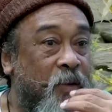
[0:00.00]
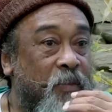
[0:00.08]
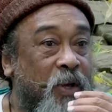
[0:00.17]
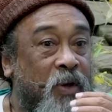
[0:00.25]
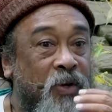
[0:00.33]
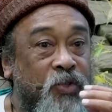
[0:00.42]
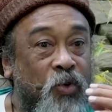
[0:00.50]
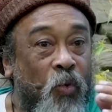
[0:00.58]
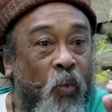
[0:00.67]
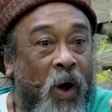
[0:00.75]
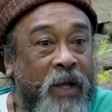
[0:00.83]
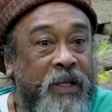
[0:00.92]
because you
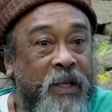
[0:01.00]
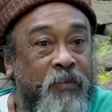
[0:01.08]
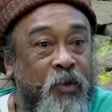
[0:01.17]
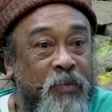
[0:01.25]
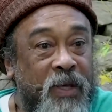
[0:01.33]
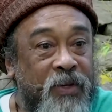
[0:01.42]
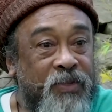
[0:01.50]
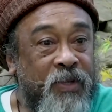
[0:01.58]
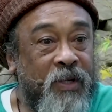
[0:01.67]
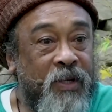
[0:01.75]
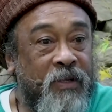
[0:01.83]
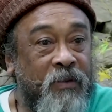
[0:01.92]
want them to be a
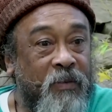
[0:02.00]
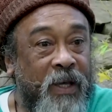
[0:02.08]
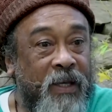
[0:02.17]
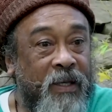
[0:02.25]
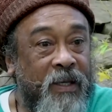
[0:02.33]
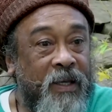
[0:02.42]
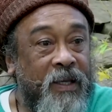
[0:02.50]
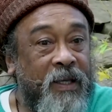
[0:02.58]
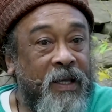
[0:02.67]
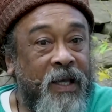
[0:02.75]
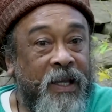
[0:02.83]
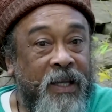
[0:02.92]
certain way
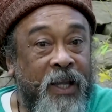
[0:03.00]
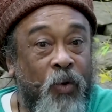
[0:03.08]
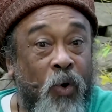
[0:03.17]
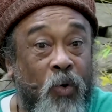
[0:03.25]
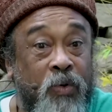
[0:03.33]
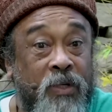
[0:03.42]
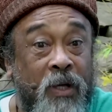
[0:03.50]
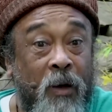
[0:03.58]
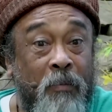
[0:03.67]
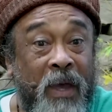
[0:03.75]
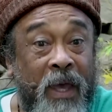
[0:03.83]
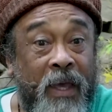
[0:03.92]
and they won't
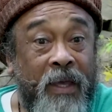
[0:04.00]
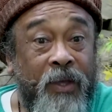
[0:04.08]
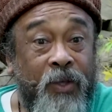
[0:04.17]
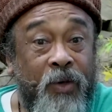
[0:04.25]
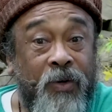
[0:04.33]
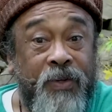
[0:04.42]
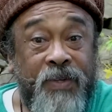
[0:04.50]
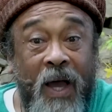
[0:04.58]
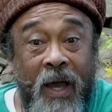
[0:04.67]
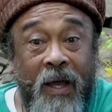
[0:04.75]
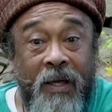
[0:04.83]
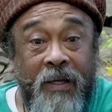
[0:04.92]
obey your
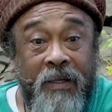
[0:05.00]
desire.